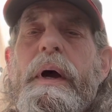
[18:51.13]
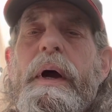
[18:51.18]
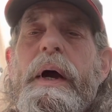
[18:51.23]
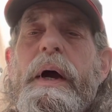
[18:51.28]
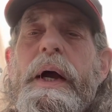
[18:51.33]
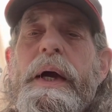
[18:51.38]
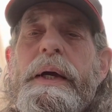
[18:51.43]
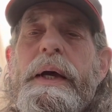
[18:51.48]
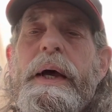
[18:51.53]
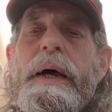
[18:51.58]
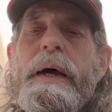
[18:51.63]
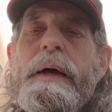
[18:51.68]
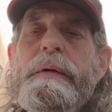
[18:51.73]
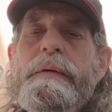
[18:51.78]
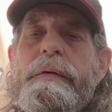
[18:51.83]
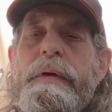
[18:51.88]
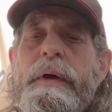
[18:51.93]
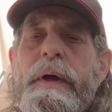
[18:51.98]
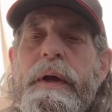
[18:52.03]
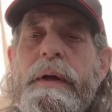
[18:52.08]
All right,
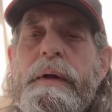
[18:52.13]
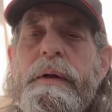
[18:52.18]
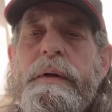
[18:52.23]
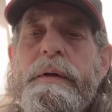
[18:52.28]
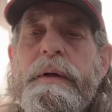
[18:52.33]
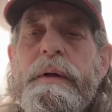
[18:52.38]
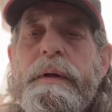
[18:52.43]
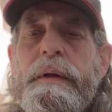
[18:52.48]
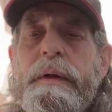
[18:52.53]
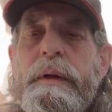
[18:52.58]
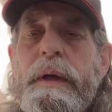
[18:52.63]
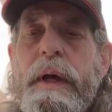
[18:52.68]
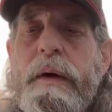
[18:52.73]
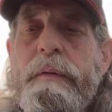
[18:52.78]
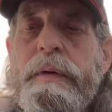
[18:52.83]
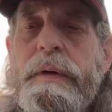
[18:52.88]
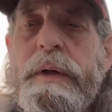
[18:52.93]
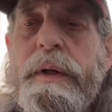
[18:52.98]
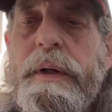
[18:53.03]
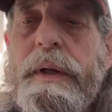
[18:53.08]
guys, have
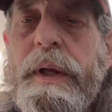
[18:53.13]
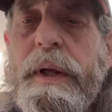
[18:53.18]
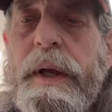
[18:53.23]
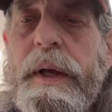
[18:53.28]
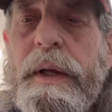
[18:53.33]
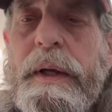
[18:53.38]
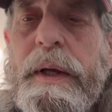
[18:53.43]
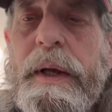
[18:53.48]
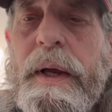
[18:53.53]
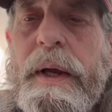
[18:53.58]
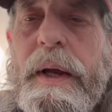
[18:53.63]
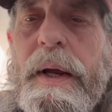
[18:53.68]
a good day.